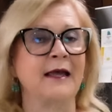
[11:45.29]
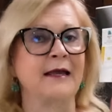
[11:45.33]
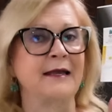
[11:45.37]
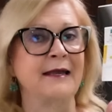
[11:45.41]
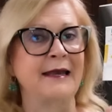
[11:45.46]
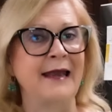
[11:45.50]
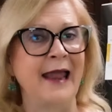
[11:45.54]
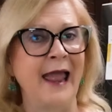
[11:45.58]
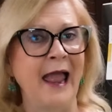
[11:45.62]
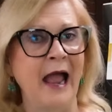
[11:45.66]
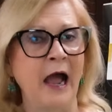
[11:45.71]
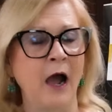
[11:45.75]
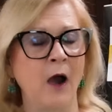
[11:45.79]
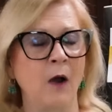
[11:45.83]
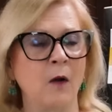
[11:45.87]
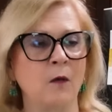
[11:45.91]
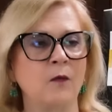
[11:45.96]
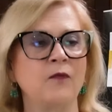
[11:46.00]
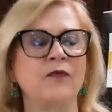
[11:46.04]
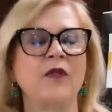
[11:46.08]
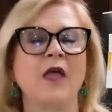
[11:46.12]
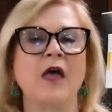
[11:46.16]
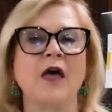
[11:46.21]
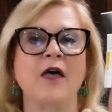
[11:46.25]

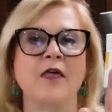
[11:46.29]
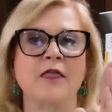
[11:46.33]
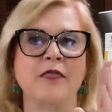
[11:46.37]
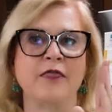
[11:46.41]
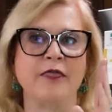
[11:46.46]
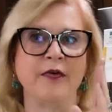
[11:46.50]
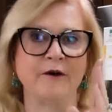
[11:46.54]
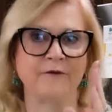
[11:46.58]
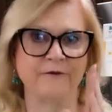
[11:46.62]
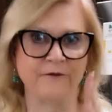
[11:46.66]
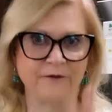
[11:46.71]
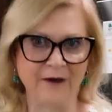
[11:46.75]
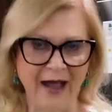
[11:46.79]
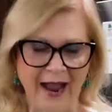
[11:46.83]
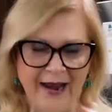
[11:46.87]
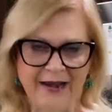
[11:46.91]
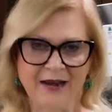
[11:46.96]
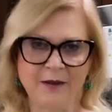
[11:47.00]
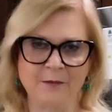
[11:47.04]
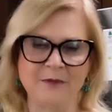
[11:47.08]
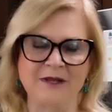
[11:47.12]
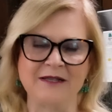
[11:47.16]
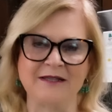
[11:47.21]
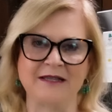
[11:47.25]
Now, the
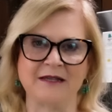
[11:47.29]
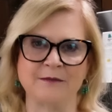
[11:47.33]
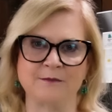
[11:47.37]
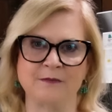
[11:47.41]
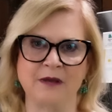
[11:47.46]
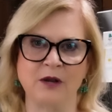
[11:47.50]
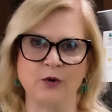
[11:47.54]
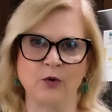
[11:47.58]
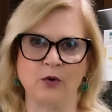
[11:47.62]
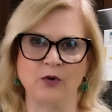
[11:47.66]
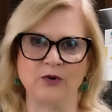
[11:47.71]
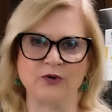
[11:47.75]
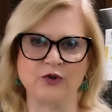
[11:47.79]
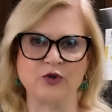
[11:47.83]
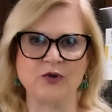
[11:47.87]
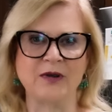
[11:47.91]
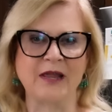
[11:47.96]
vitamins and minerals,